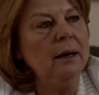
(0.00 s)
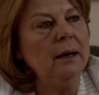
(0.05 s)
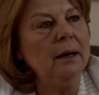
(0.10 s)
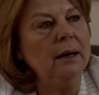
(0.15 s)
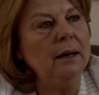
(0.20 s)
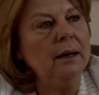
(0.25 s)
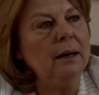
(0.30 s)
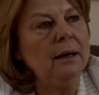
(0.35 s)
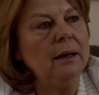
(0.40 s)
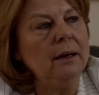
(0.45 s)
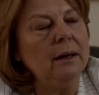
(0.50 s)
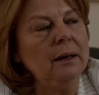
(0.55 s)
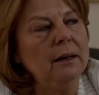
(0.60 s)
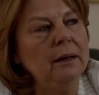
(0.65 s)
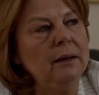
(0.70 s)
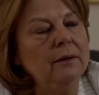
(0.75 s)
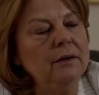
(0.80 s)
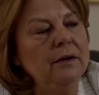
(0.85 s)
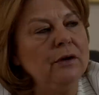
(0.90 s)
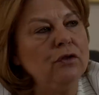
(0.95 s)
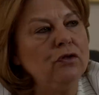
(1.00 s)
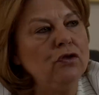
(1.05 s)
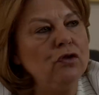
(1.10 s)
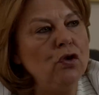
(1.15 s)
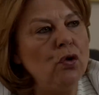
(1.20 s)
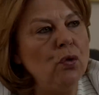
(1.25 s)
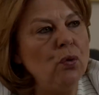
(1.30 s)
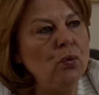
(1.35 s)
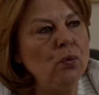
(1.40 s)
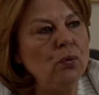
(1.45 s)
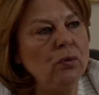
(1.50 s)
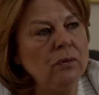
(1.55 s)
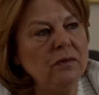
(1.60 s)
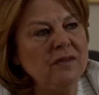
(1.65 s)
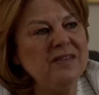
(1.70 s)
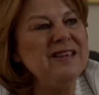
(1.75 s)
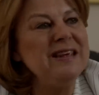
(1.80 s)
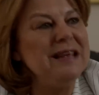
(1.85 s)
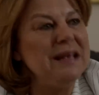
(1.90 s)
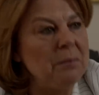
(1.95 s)
Uh, there is no
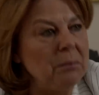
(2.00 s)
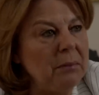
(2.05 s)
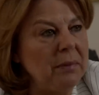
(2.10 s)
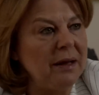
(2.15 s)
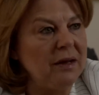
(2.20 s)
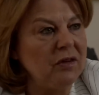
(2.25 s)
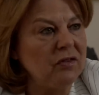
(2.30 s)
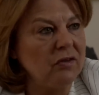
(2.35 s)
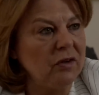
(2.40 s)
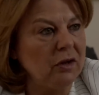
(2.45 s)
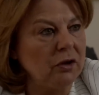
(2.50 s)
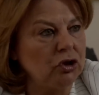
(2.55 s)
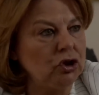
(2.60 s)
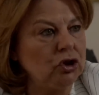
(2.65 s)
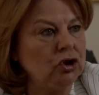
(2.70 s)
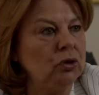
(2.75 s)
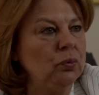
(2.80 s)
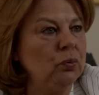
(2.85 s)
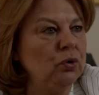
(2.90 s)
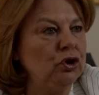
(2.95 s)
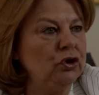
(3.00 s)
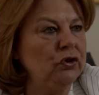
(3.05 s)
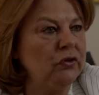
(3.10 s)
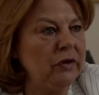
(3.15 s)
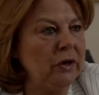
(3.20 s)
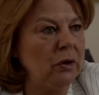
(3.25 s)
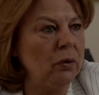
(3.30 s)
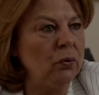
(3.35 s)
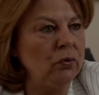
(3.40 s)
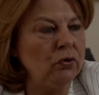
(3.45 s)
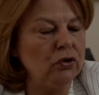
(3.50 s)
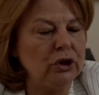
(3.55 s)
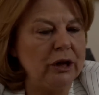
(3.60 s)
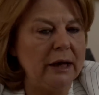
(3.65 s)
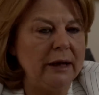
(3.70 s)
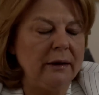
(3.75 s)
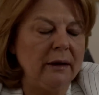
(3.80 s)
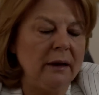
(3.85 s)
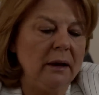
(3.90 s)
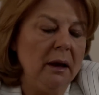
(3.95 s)
team as such which is
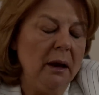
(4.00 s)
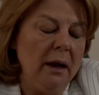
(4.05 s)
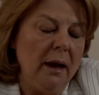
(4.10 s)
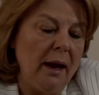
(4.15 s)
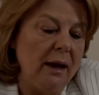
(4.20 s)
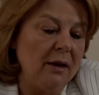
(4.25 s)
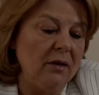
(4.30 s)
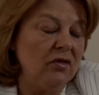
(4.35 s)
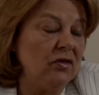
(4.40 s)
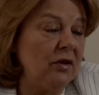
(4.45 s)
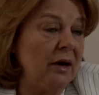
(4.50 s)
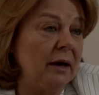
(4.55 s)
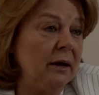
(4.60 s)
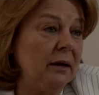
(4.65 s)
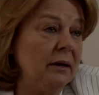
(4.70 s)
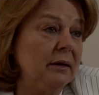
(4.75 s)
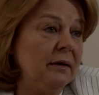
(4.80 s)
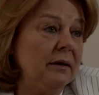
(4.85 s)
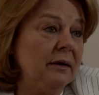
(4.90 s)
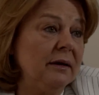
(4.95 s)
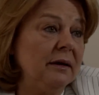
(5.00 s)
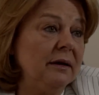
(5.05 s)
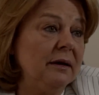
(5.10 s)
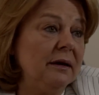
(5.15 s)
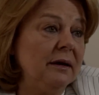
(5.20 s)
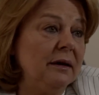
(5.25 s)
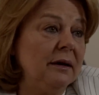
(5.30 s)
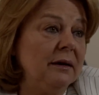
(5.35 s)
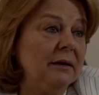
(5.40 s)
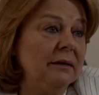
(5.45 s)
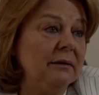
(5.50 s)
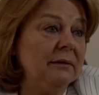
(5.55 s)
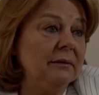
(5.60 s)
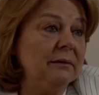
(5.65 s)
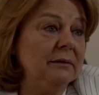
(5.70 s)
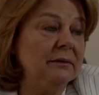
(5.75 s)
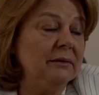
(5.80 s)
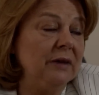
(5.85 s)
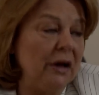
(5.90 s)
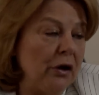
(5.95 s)
negotiating. And a second uh,
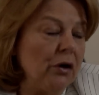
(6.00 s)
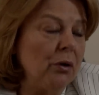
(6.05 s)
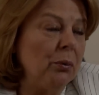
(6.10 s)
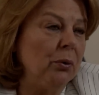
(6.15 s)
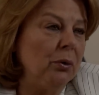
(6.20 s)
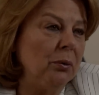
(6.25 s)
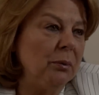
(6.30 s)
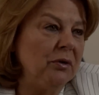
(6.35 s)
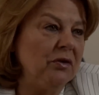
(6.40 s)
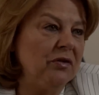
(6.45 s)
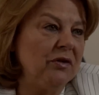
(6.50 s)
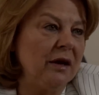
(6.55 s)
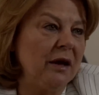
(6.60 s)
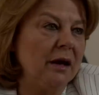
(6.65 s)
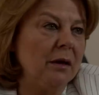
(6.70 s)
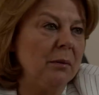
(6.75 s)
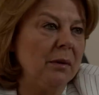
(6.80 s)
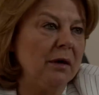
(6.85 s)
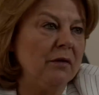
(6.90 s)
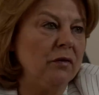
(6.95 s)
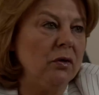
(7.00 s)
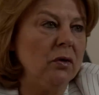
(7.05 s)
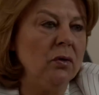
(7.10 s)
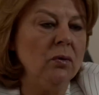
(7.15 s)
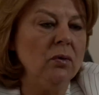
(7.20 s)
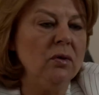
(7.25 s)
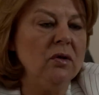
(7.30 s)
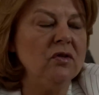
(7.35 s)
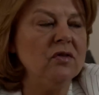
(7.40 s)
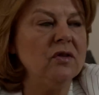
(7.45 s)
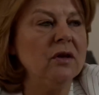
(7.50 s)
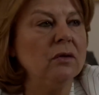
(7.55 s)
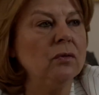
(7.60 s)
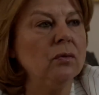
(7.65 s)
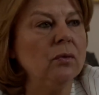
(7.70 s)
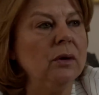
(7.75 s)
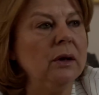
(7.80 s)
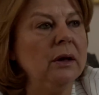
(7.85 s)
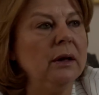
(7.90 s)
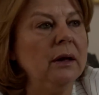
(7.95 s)
terrible mistake, in my view, is
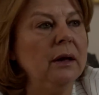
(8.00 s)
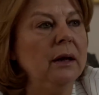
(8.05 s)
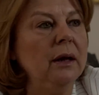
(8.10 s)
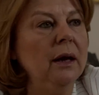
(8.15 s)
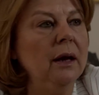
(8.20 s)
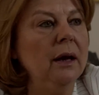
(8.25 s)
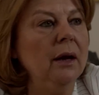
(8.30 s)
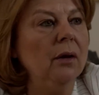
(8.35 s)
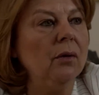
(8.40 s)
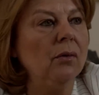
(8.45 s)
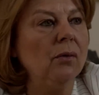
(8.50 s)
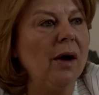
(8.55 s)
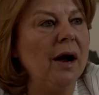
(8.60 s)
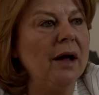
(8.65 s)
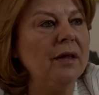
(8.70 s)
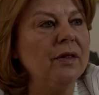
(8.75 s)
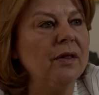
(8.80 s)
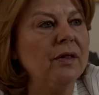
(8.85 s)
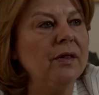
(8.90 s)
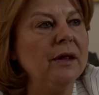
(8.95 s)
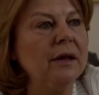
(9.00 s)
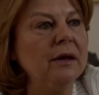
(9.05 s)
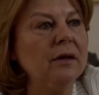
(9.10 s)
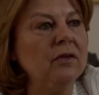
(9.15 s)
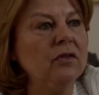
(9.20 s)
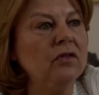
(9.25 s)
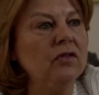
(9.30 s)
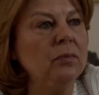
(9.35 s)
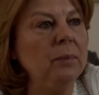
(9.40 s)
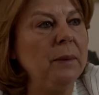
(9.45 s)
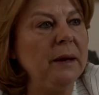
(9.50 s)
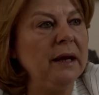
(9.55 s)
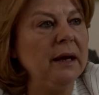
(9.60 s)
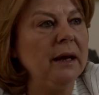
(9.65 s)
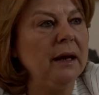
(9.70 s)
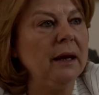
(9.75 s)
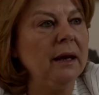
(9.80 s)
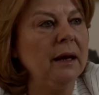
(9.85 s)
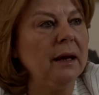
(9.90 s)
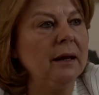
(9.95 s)
that we, rather than
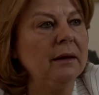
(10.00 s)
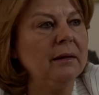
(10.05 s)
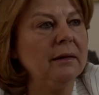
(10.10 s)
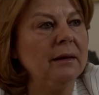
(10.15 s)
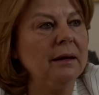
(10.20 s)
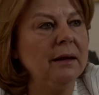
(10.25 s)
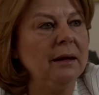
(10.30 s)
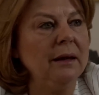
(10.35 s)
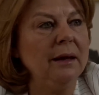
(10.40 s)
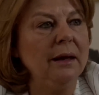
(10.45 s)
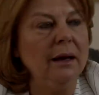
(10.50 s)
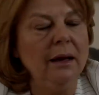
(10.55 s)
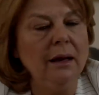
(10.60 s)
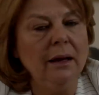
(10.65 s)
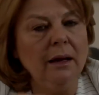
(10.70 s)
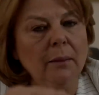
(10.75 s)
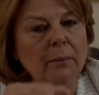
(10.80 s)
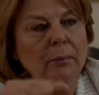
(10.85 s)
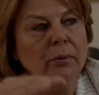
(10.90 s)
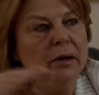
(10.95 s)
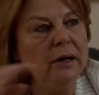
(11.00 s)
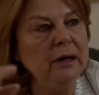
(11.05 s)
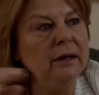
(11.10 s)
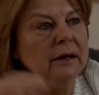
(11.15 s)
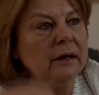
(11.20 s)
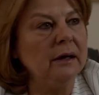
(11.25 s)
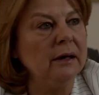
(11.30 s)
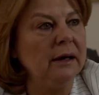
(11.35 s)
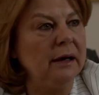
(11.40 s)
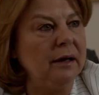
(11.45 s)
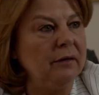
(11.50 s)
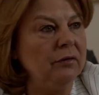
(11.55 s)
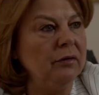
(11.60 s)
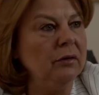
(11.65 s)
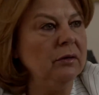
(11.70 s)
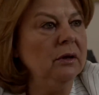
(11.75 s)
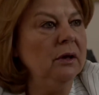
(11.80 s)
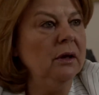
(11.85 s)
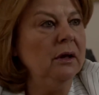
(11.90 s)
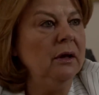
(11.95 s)
speaking at the political
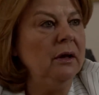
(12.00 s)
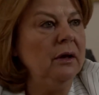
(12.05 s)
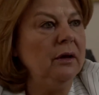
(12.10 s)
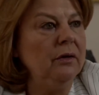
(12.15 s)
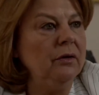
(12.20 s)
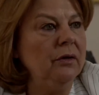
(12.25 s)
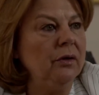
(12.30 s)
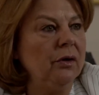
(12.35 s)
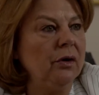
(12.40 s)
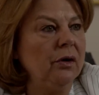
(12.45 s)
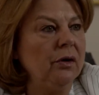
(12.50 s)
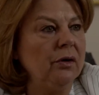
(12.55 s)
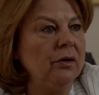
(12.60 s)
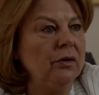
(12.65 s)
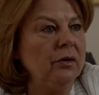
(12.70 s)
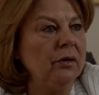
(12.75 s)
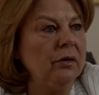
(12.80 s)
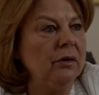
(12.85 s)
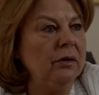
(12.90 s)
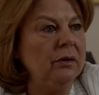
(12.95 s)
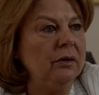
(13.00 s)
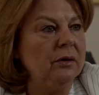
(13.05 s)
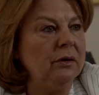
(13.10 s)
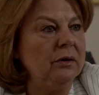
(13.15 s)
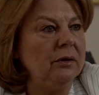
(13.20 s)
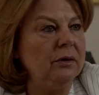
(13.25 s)
level, there are uh,